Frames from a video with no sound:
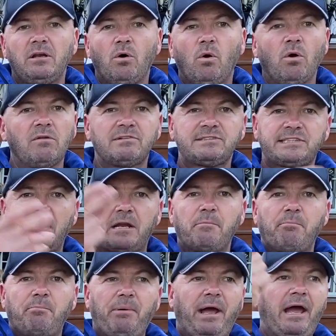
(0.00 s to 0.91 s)
All of a
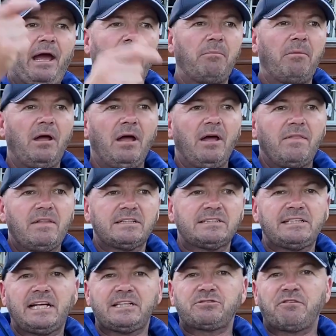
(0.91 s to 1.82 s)
sudden, bam, there's
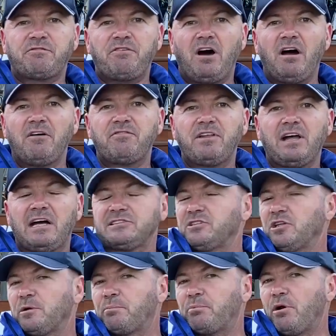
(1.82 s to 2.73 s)
an extra
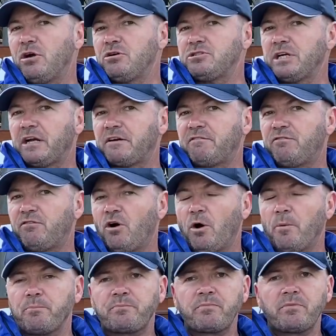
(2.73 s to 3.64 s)
$5,000 project
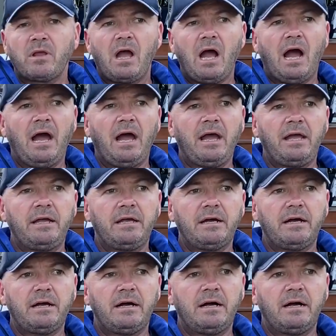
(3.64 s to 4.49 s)
from a